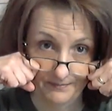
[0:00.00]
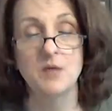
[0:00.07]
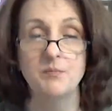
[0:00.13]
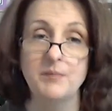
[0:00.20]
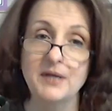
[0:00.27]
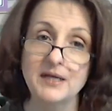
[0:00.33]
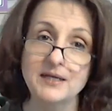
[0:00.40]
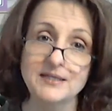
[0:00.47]

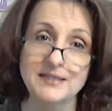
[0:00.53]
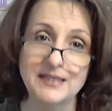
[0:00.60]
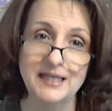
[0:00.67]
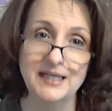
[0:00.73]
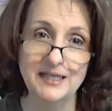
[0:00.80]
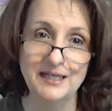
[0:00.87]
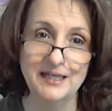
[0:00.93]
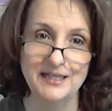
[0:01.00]
because
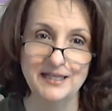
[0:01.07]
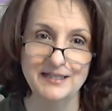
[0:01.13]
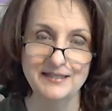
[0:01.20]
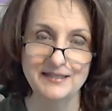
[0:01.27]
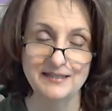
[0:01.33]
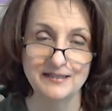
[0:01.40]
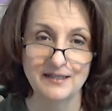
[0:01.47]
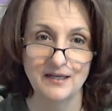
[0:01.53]
it
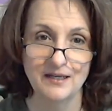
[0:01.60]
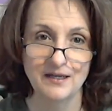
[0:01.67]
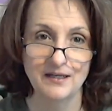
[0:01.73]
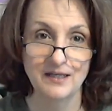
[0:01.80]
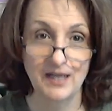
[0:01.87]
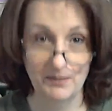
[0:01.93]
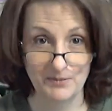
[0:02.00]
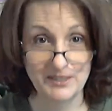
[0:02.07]
is
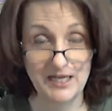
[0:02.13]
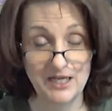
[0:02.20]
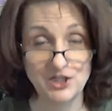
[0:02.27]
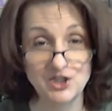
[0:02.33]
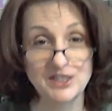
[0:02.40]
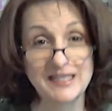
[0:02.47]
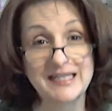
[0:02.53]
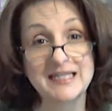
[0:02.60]

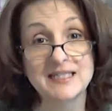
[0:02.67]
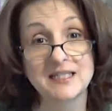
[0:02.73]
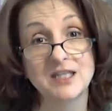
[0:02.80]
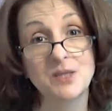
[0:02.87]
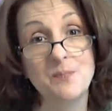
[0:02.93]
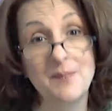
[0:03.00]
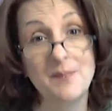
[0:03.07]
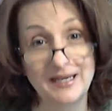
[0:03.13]
Lamentations. It is a
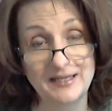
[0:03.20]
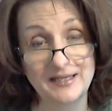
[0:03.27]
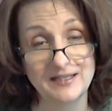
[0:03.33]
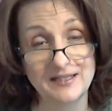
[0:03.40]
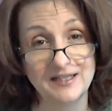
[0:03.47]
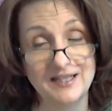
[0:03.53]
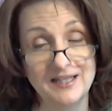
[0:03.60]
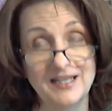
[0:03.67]

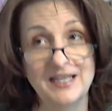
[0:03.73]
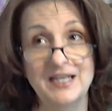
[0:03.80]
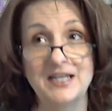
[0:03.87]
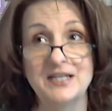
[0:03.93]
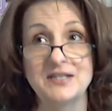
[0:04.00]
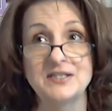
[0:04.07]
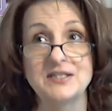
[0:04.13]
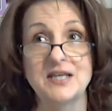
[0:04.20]
lament. It
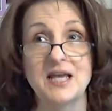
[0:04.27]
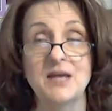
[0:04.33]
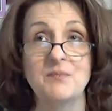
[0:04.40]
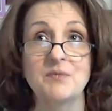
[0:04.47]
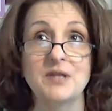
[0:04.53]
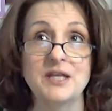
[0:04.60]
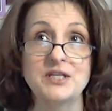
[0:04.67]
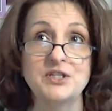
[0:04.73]
is a
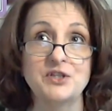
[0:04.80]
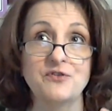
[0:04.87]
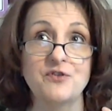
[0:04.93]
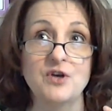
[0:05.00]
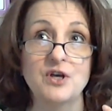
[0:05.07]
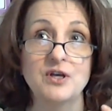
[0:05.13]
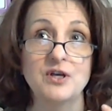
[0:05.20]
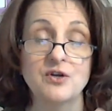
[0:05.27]
place of
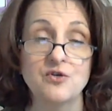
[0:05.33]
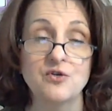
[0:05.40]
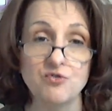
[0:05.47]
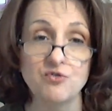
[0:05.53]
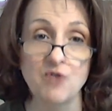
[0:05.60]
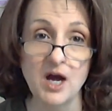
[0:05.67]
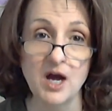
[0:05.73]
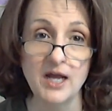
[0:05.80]

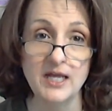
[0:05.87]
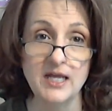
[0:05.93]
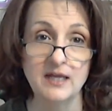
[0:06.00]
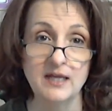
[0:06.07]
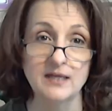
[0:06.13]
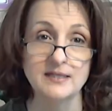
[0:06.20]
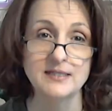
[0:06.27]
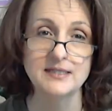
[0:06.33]
crying
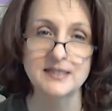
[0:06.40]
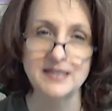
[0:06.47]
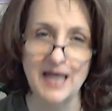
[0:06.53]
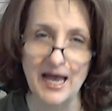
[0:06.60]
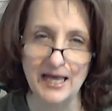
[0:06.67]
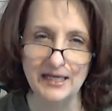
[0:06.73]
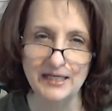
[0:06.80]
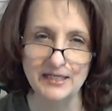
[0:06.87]
and
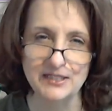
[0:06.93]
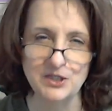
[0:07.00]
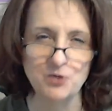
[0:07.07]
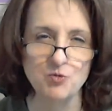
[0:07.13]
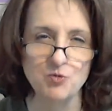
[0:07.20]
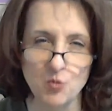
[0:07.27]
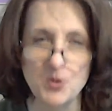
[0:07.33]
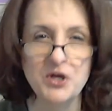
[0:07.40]
sadness
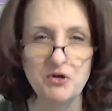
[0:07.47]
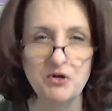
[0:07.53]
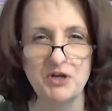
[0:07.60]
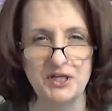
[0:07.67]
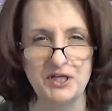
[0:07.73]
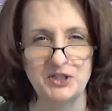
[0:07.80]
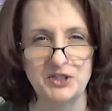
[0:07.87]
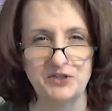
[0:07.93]
and
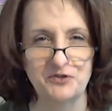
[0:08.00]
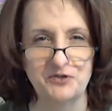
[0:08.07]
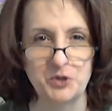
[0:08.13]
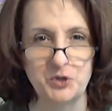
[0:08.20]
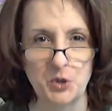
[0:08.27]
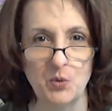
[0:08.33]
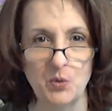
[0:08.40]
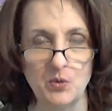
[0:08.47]
weariness of
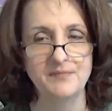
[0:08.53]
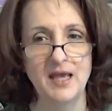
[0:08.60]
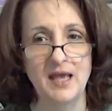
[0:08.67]
soul.